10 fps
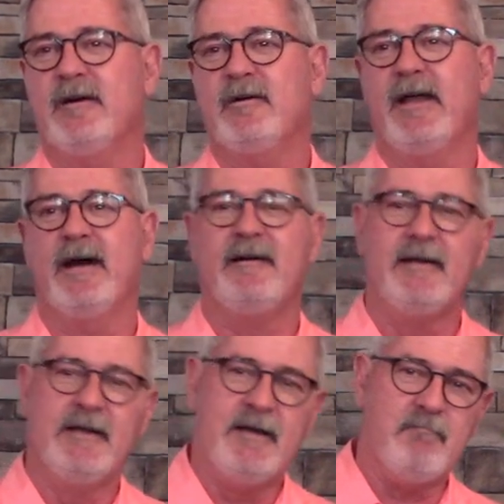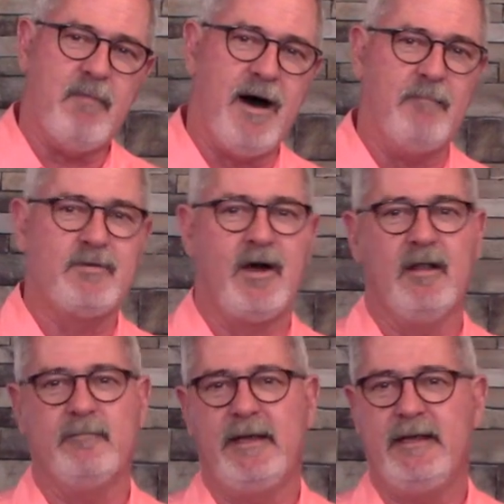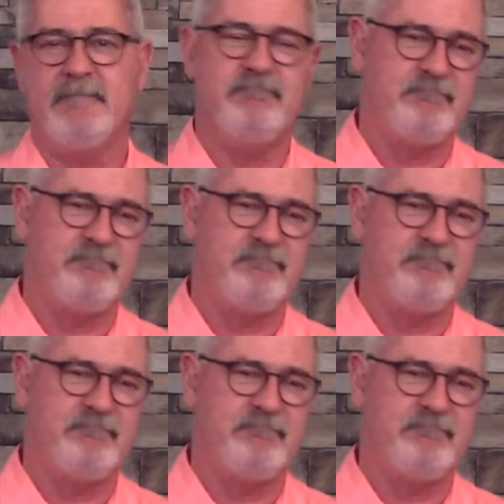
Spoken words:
Oh, yeah, mom called me.